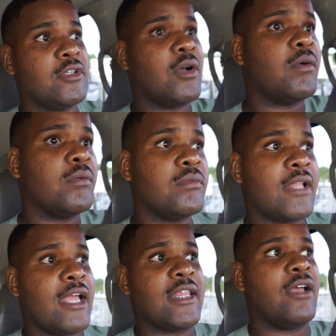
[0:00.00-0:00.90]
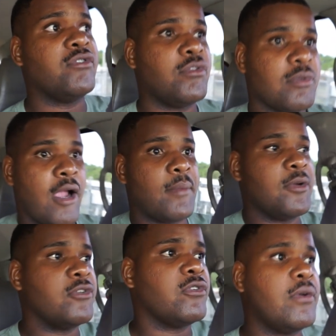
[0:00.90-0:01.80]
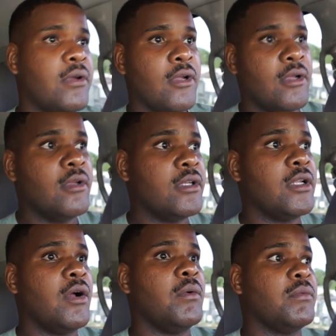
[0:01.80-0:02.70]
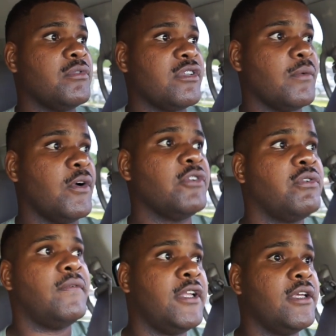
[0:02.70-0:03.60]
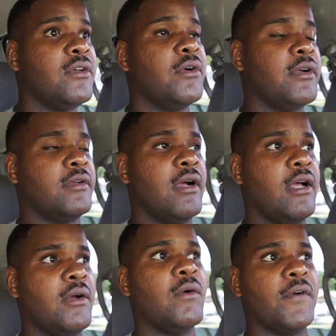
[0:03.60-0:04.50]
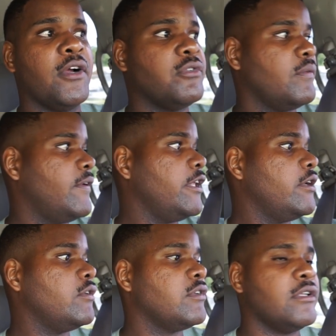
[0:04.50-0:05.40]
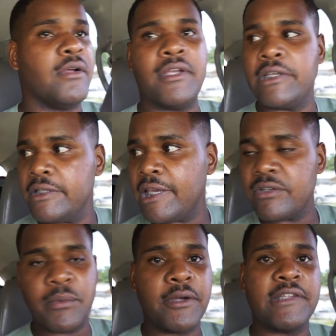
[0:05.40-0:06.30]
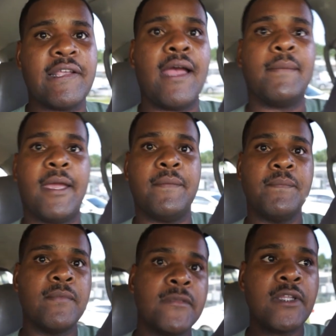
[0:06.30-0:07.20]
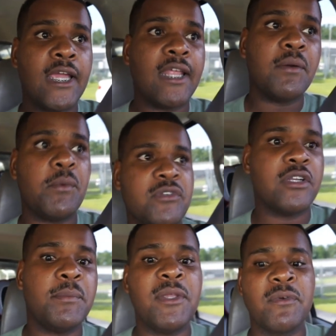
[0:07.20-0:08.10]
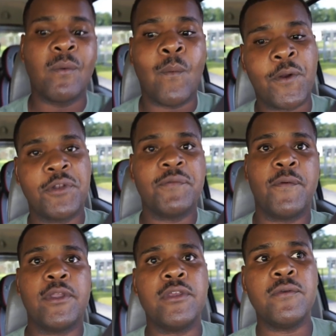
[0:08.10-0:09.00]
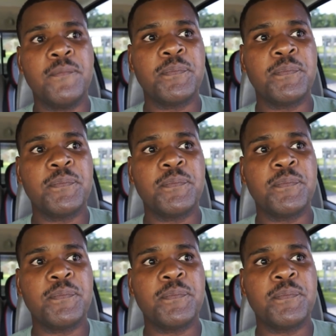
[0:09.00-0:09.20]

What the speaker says: know, 9,000 subscribers or, you know, several hundred videos or over 100 videos. You know, it takes work and time, man. And then what's going to be rewarding for you